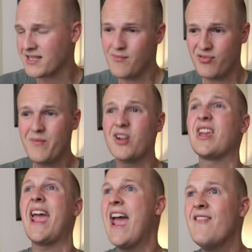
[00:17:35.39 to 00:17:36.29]
and then pretty much
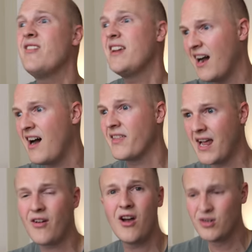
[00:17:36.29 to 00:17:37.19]
every car that
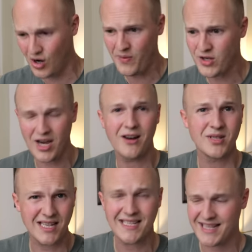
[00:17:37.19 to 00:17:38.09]
I've owned on the channel
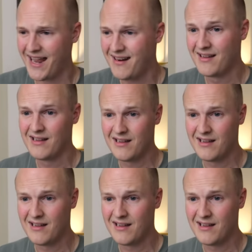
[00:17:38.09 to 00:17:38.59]
since then